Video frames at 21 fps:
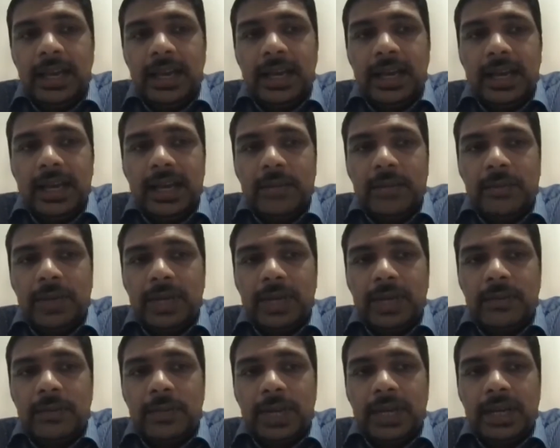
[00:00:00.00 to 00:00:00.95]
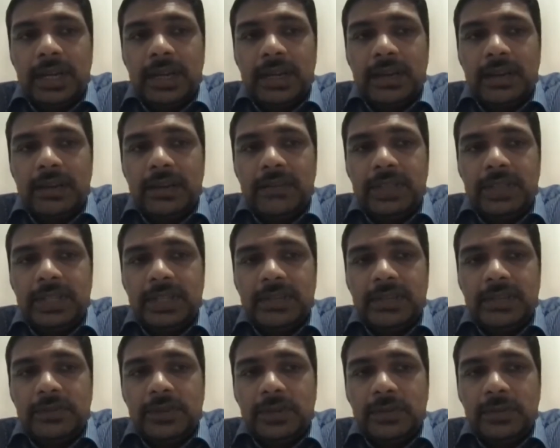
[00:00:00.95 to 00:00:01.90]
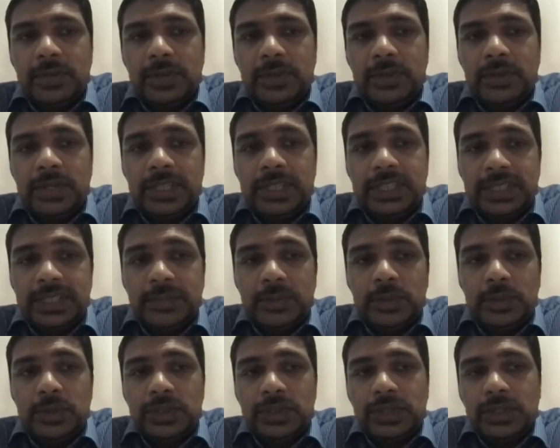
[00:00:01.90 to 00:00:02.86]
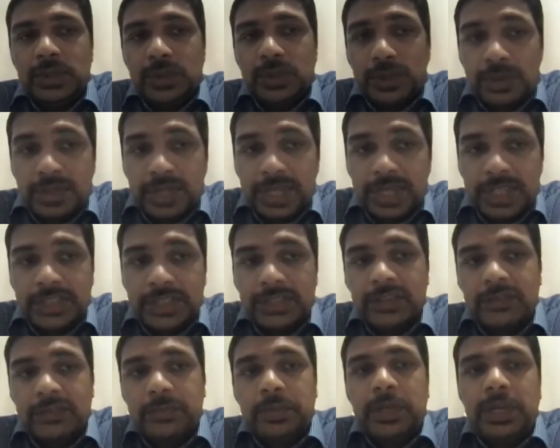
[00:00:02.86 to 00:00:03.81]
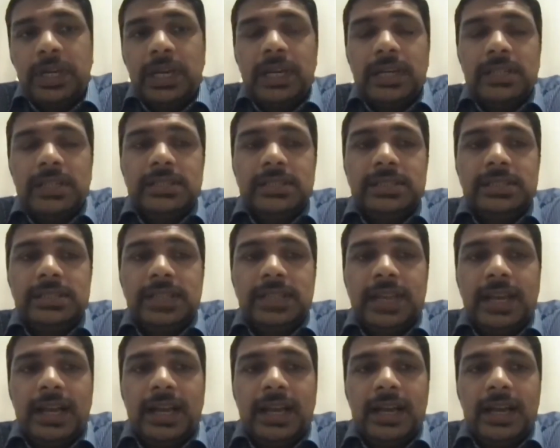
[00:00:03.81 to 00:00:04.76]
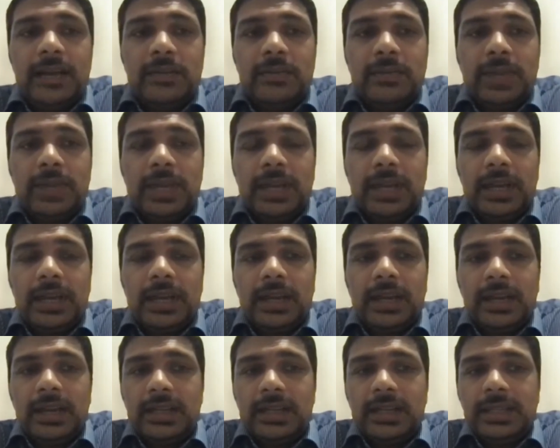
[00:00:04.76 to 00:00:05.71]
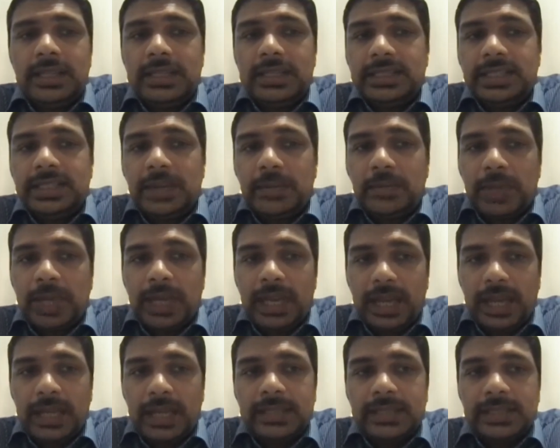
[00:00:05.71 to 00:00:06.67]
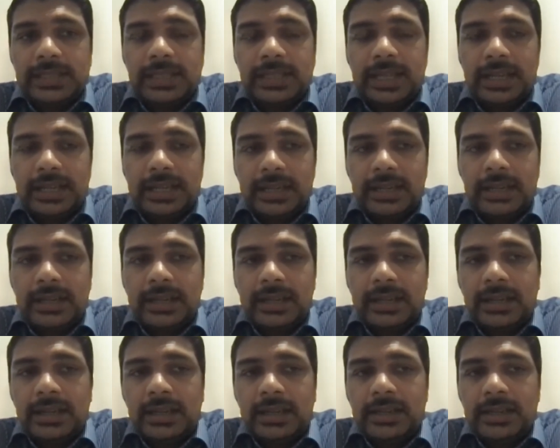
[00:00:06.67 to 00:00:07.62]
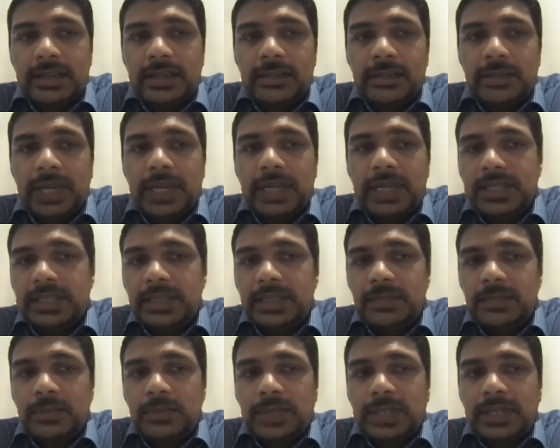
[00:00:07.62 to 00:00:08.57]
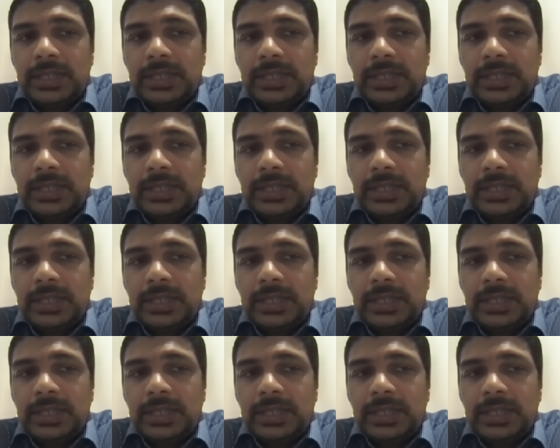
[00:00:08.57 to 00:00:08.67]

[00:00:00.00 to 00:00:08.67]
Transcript: But everything from, you know, distribution to co-creation of products is done by us in partnership with